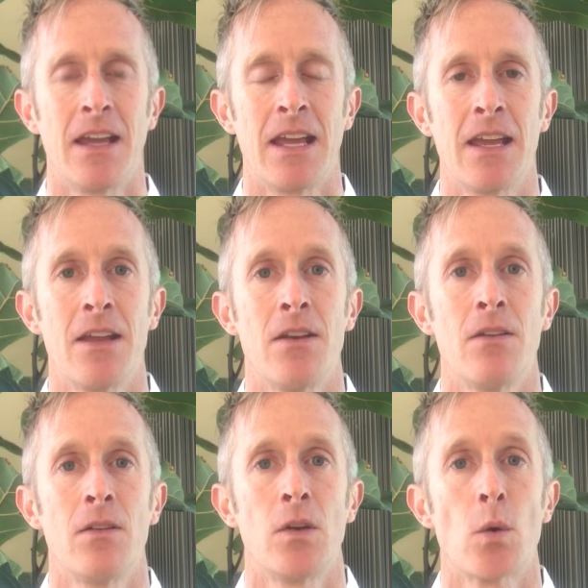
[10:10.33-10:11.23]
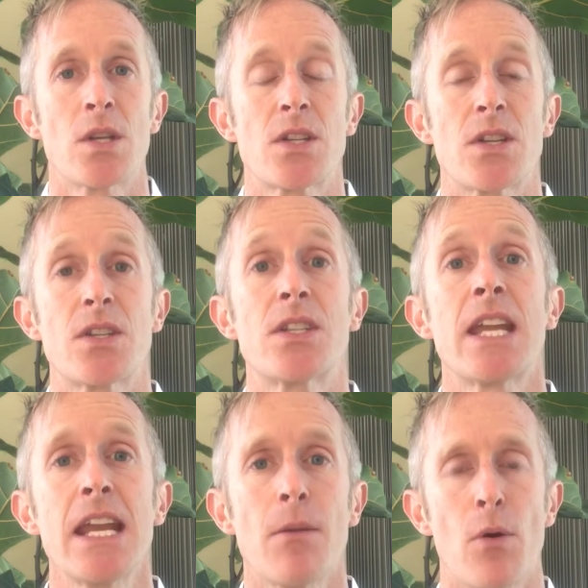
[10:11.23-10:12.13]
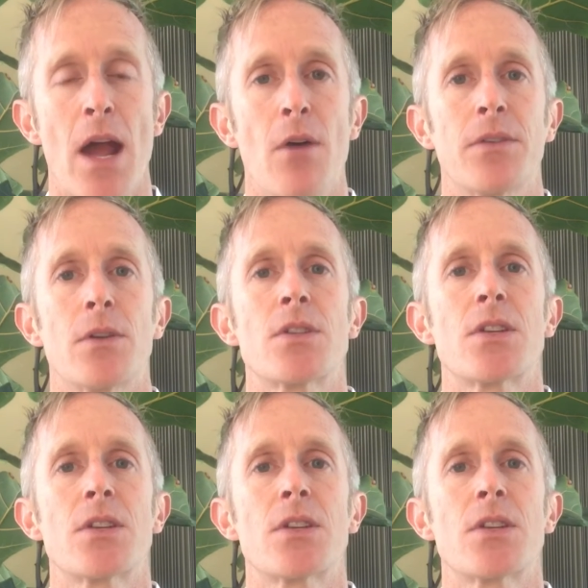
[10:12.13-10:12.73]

in your sustainable health, your